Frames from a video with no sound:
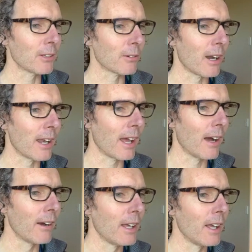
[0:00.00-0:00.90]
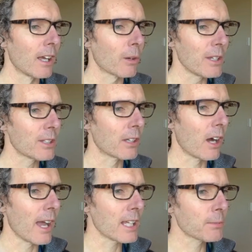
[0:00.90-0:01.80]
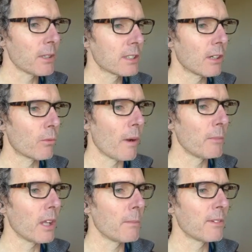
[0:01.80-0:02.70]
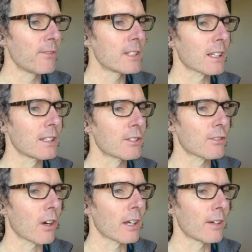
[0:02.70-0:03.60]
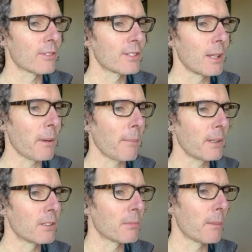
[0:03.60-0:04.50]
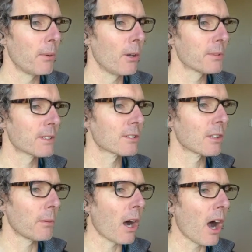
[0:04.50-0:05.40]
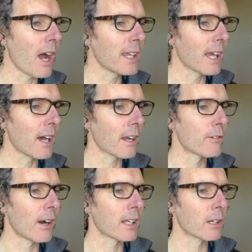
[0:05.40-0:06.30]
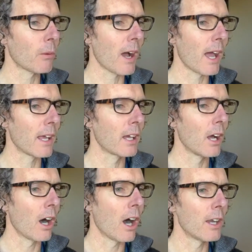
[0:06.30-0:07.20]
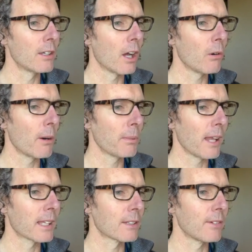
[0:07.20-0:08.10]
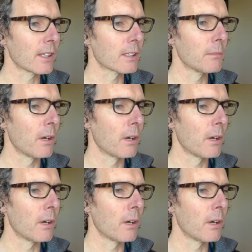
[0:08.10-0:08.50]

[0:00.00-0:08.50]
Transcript: right now. Question, I ask myself, when will I be physically strong enough to step up into my purpose and stop hiding out and running away? I know I'm playing the victim.